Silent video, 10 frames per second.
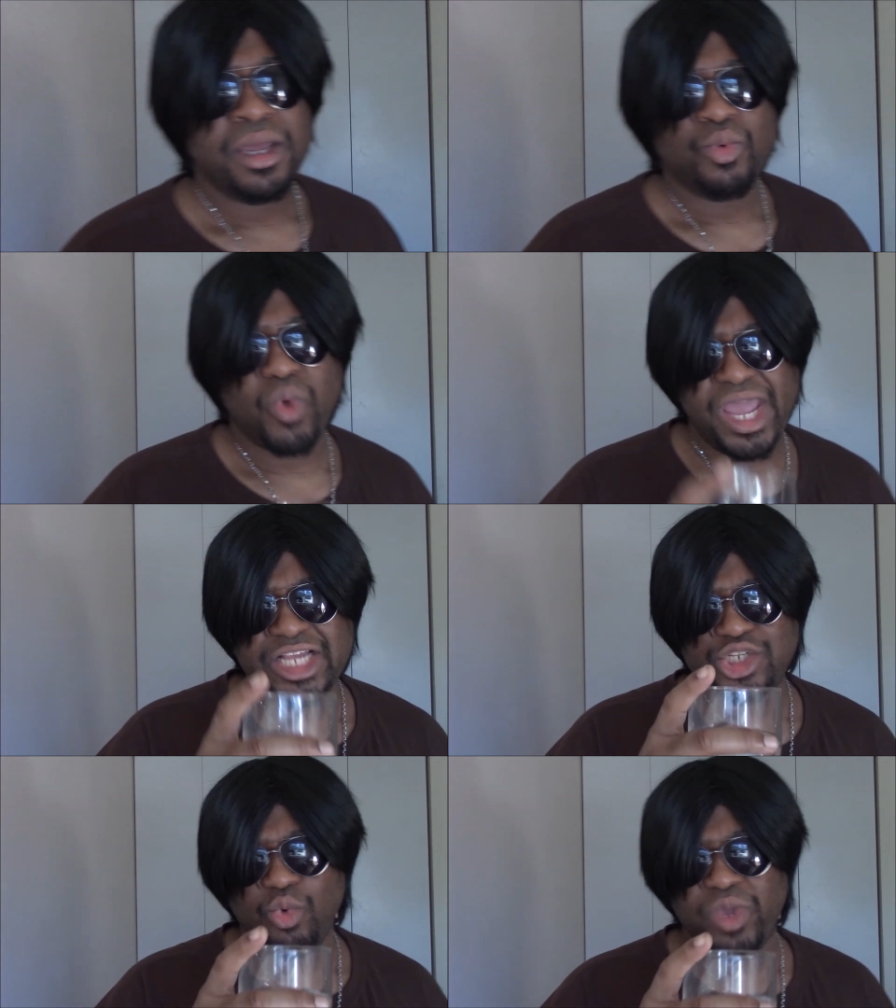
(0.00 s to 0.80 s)

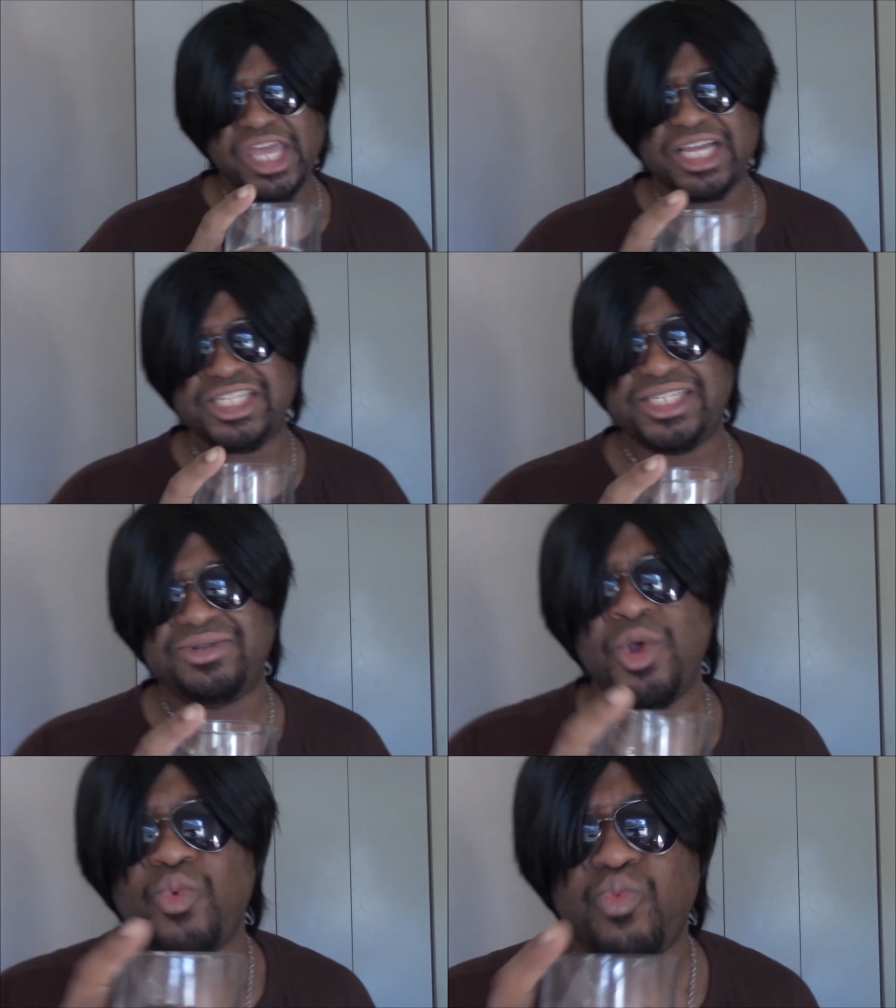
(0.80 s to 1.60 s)
raise your
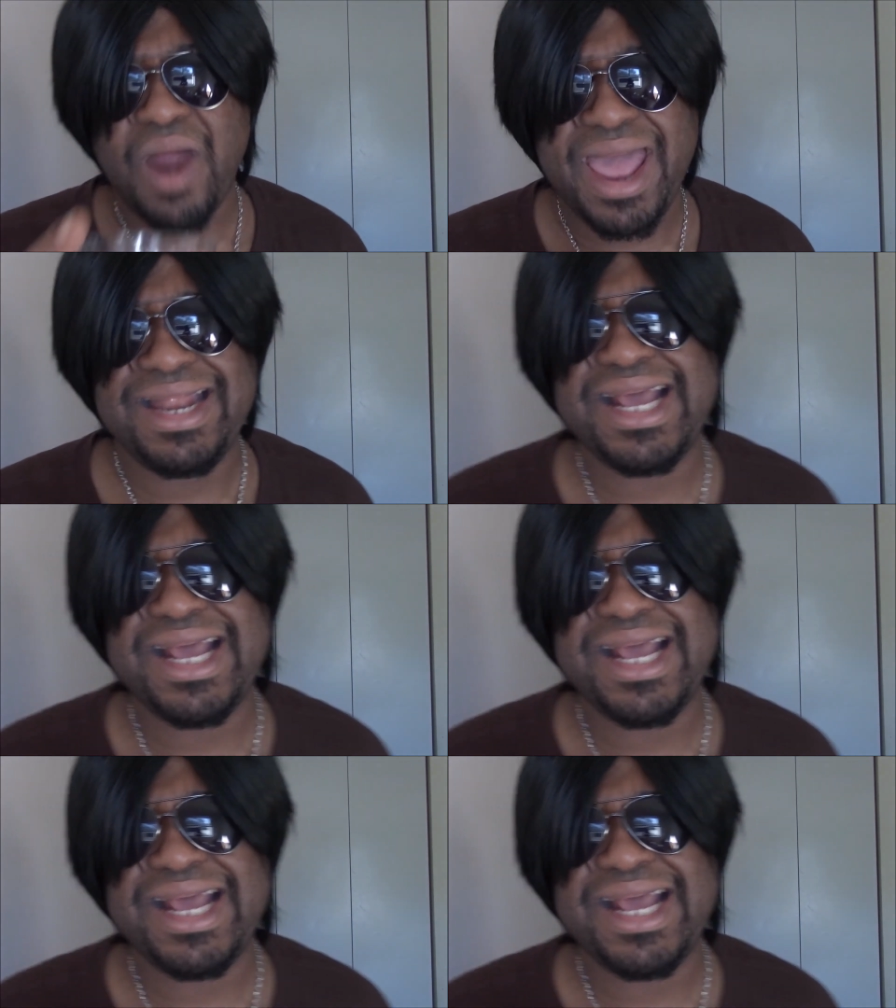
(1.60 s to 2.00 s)
kids right.